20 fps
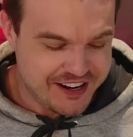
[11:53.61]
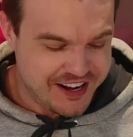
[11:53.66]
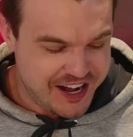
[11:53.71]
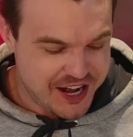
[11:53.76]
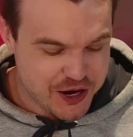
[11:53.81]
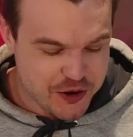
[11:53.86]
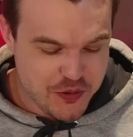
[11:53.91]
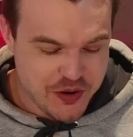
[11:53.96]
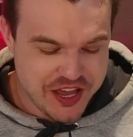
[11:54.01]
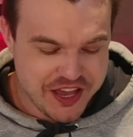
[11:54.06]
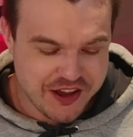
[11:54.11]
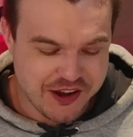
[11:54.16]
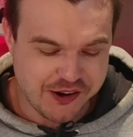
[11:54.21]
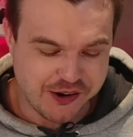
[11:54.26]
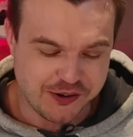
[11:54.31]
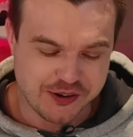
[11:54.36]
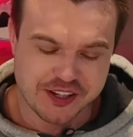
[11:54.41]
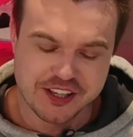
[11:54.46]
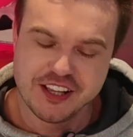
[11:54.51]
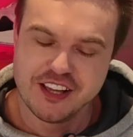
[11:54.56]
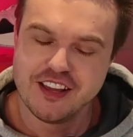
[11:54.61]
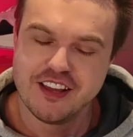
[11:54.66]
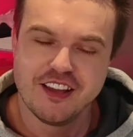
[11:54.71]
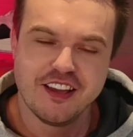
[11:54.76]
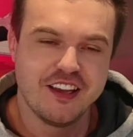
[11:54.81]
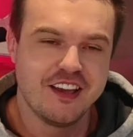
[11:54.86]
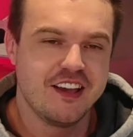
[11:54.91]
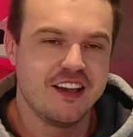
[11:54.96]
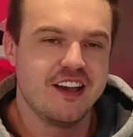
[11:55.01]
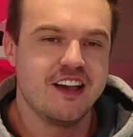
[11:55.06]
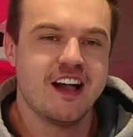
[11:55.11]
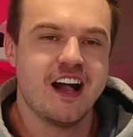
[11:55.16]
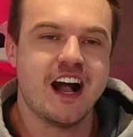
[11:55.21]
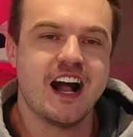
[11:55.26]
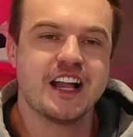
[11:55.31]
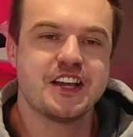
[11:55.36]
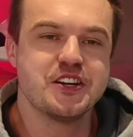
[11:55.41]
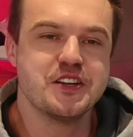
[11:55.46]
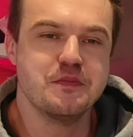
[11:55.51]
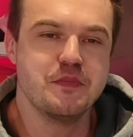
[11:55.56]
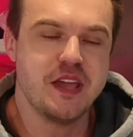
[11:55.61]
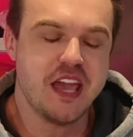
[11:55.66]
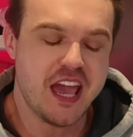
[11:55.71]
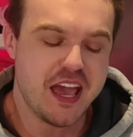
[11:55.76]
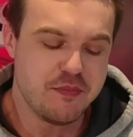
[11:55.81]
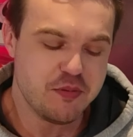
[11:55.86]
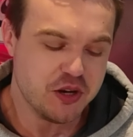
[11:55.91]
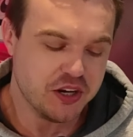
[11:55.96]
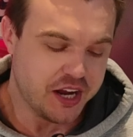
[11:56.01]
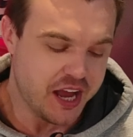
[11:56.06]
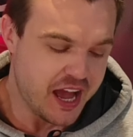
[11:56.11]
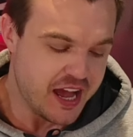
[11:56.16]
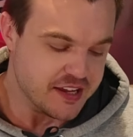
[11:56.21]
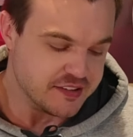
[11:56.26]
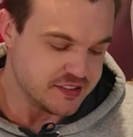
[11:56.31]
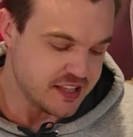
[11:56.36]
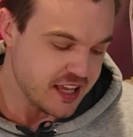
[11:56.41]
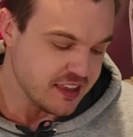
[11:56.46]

and here we go. I couldn't be happier, guys.